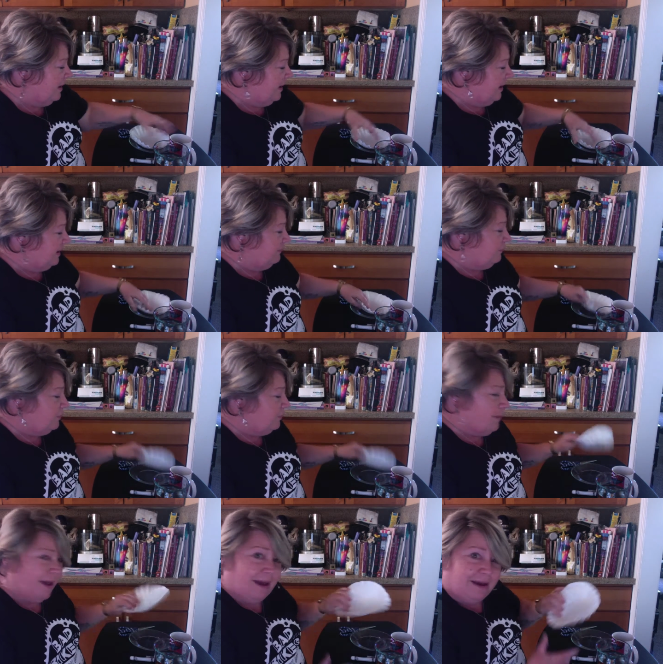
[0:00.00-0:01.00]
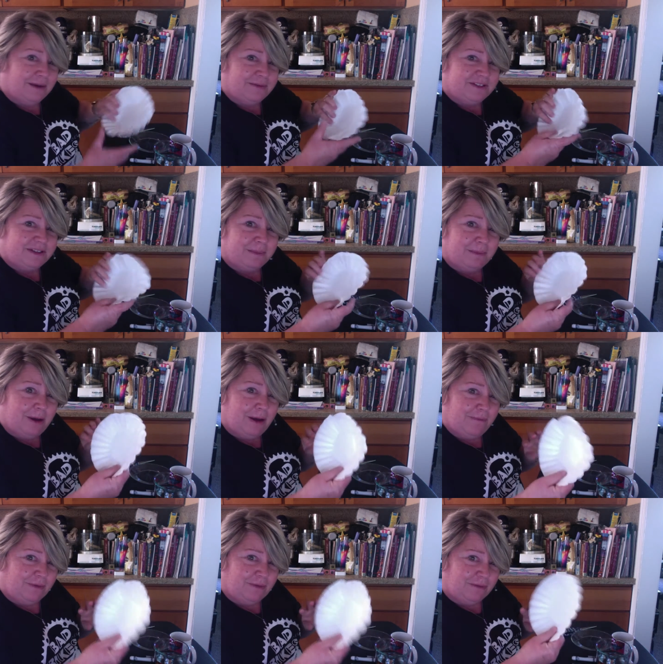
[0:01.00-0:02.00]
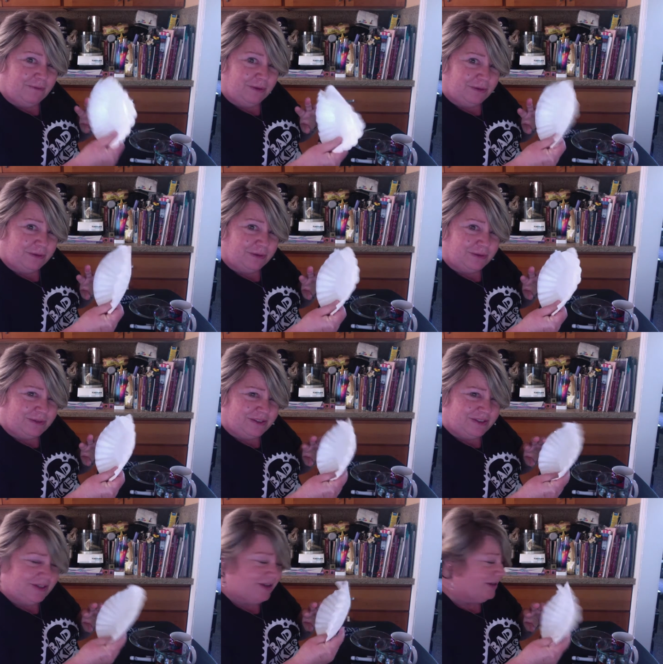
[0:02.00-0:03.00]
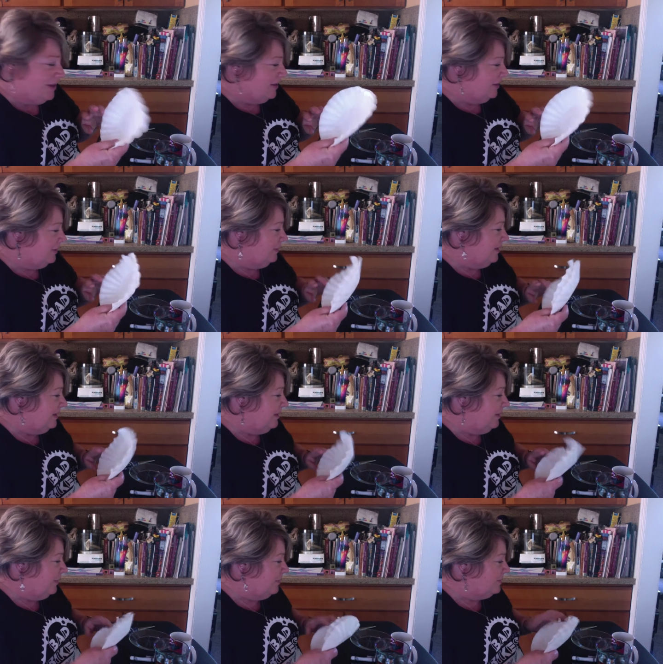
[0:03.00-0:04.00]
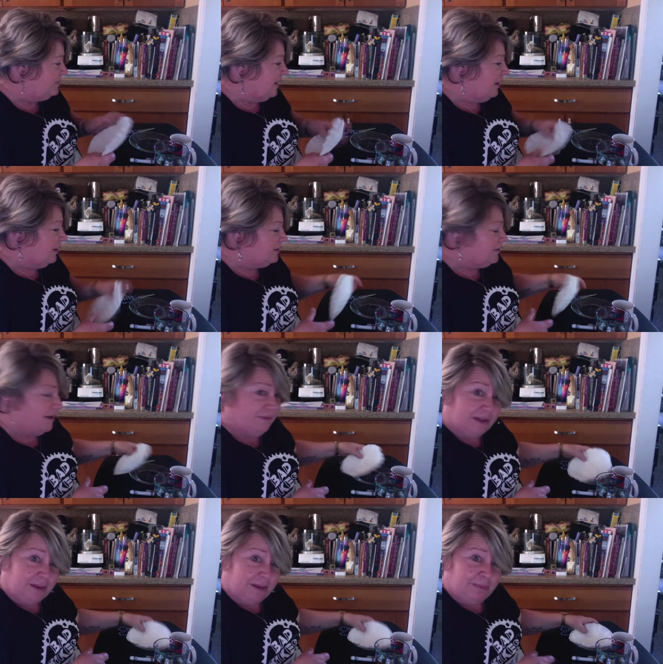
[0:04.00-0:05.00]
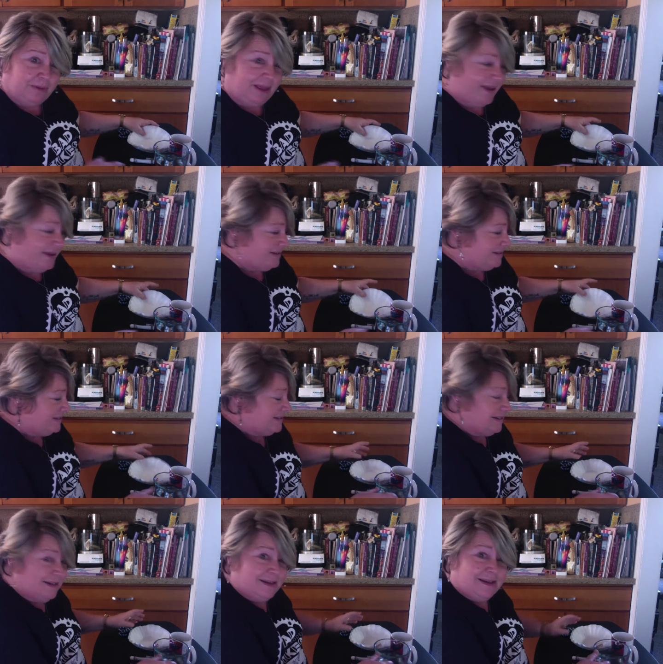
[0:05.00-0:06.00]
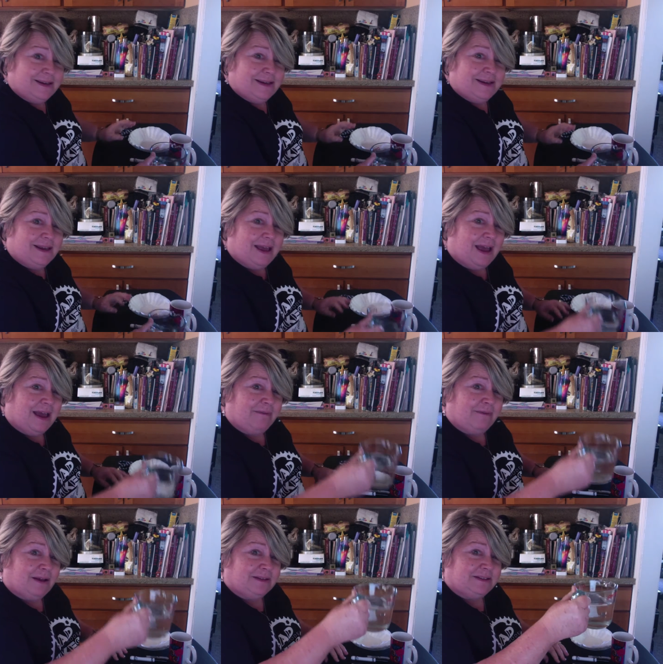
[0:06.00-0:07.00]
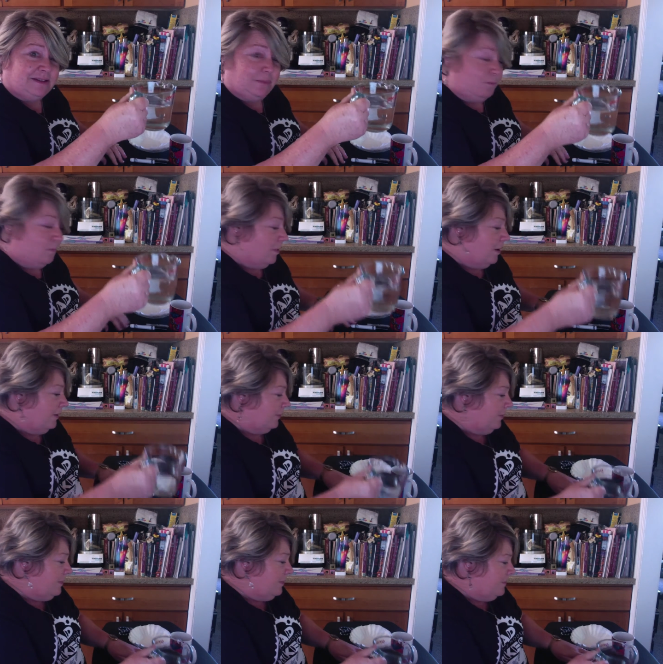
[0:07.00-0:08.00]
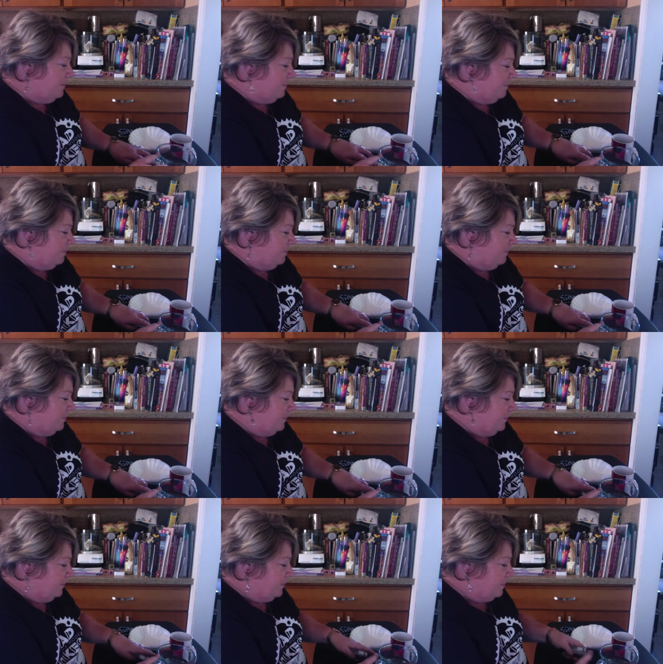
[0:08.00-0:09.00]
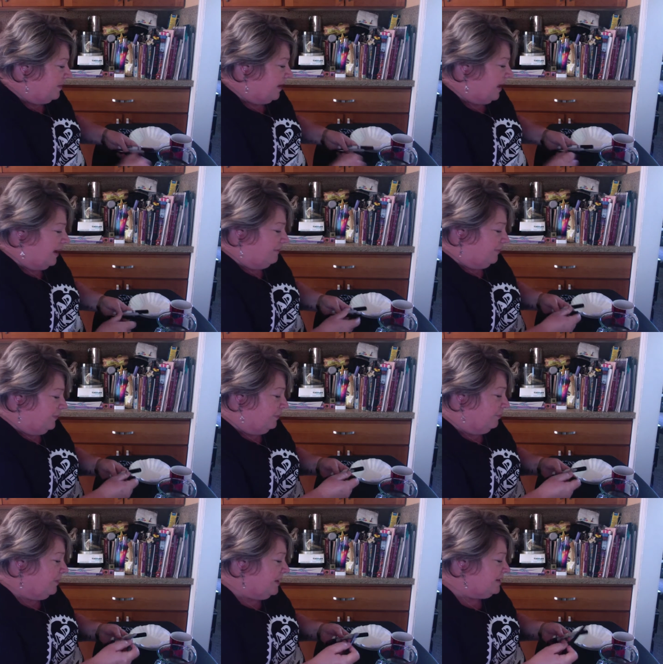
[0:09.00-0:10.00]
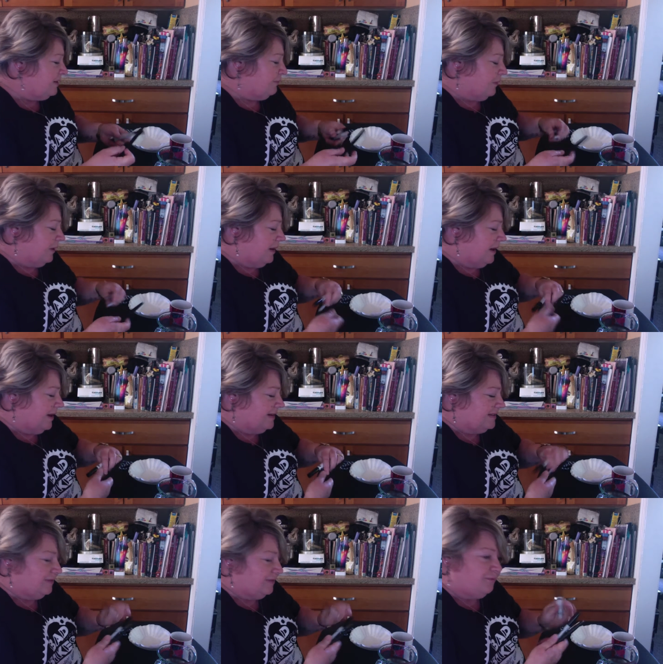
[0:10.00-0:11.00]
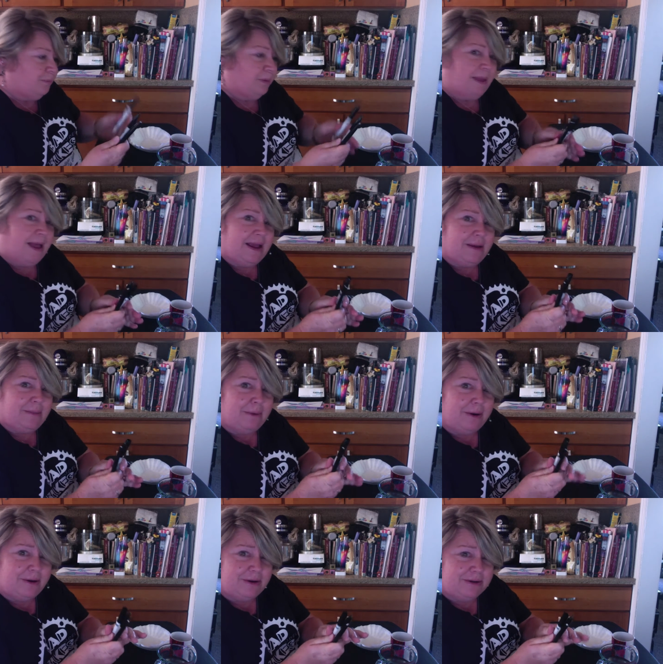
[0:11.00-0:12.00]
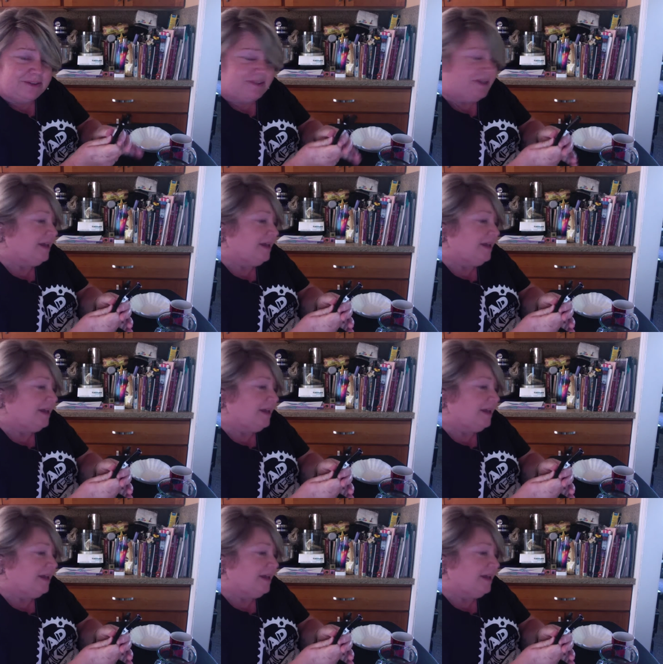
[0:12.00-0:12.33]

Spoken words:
And if you have some coffee filters, you need those. I also have a little plate. I've got some water. I have 3 different kinds of black markers.